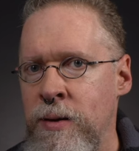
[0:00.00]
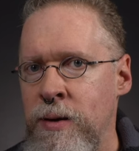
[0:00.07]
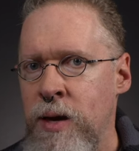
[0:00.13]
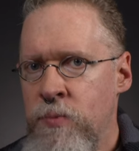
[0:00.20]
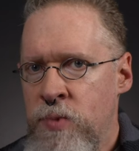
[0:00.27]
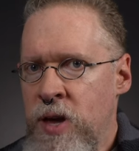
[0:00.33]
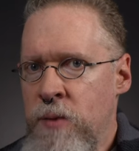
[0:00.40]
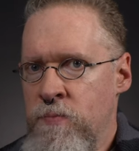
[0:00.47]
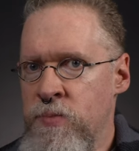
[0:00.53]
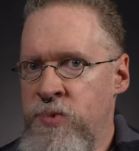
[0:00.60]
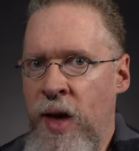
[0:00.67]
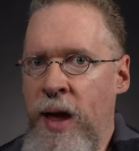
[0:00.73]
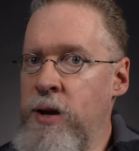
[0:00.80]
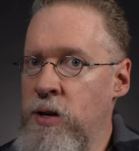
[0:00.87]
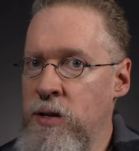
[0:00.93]
Yeah, they,
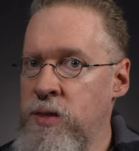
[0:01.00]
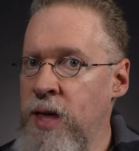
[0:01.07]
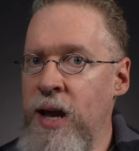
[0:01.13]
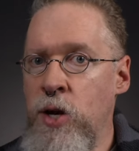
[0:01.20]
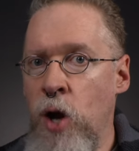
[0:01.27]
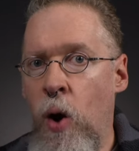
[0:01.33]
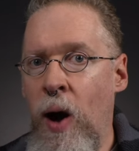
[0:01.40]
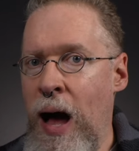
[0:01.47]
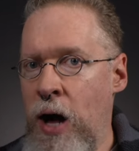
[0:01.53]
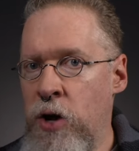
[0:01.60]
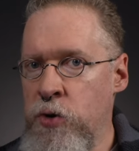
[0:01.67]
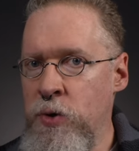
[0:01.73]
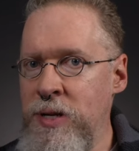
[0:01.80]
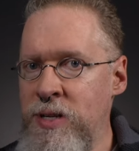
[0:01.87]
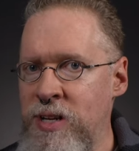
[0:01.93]
they, they know
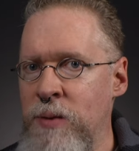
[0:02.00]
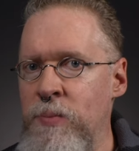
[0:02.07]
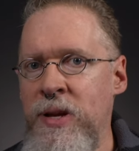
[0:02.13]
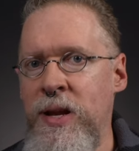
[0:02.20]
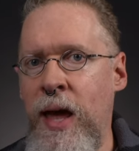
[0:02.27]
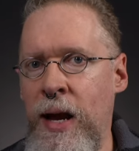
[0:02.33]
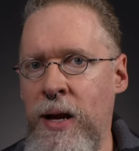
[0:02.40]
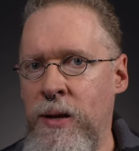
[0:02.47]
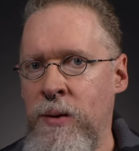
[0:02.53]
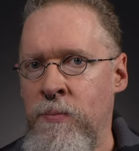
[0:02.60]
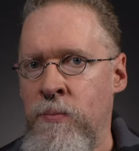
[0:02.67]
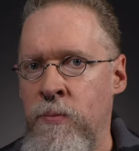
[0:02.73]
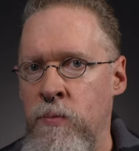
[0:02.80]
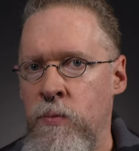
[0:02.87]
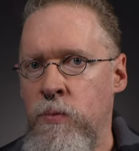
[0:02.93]
how to intimidate
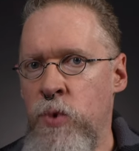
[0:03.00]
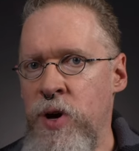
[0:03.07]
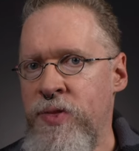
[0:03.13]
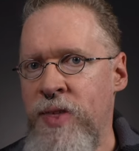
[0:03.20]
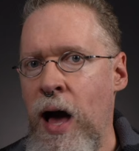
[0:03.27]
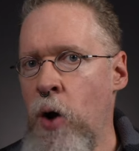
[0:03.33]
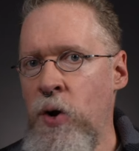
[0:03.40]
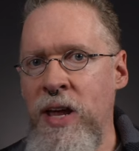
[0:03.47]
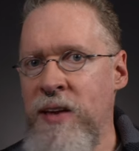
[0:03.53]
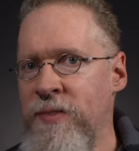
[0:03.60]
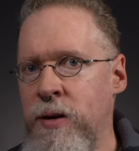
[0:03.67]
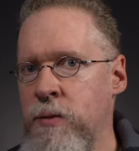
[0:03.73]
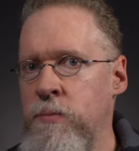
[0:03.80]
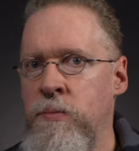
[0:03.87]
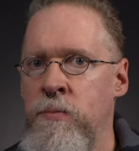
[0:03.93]
without
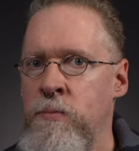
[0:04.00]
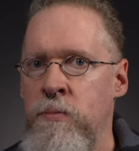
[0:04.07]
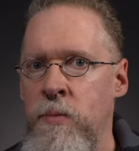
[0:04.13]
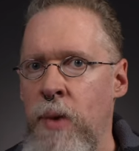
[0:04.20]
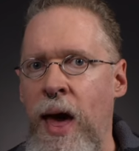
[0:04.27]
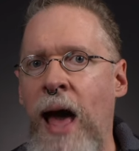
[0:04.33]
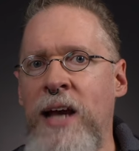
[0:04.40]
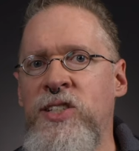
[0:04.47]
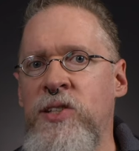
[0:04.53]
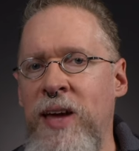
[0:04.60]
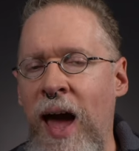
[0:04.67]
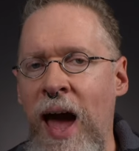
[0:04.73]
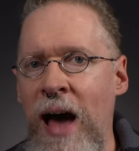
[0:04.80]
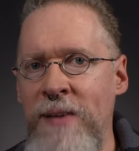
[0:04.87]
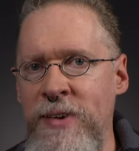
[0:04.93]
even
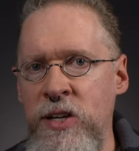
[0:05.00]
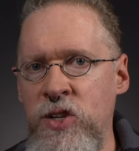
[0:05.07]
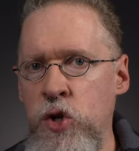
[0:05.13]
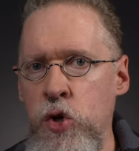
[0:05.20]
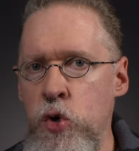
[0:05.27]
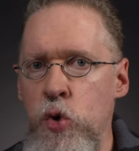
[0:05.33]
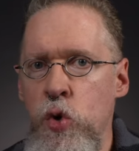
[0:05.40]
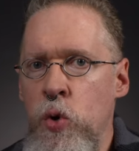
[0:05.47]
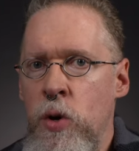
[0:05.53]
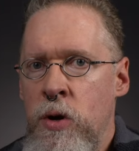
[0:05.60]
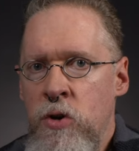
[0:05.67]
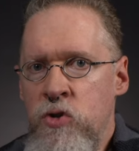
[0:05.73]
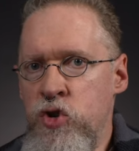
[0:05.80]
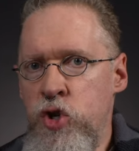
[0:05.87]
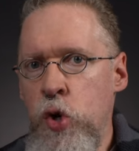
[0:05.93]
actually having to
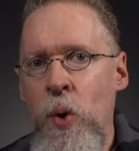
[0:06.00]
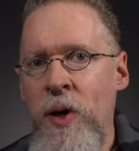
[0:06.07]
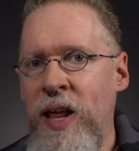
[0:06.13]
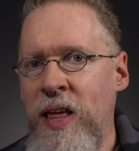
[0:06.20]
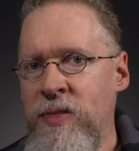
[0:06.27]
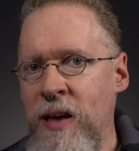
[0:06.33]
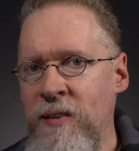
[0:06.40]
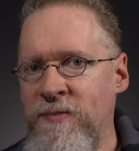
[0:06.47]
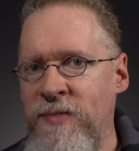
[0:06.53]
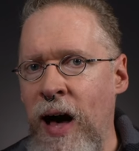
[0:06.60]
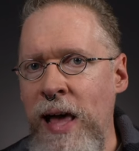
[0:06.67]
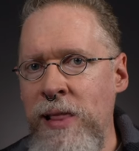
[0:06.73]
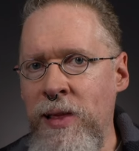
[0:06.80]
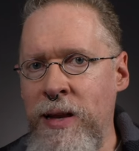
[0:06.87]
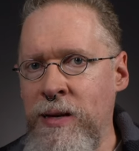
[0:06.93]
do anything
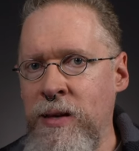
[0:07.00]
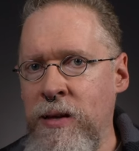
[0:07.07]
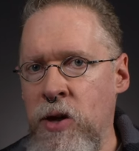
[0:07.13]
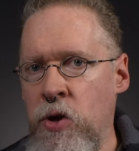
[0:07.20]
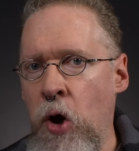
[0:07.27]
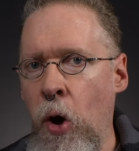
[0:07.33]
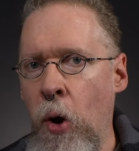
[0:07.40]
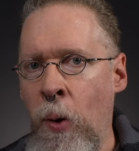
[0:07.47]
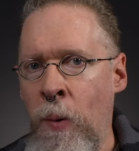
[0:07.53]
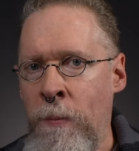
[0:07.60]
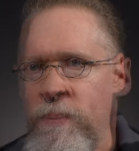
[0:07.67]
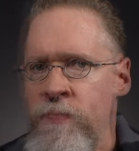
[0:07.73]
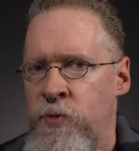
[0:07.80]
violent, you know?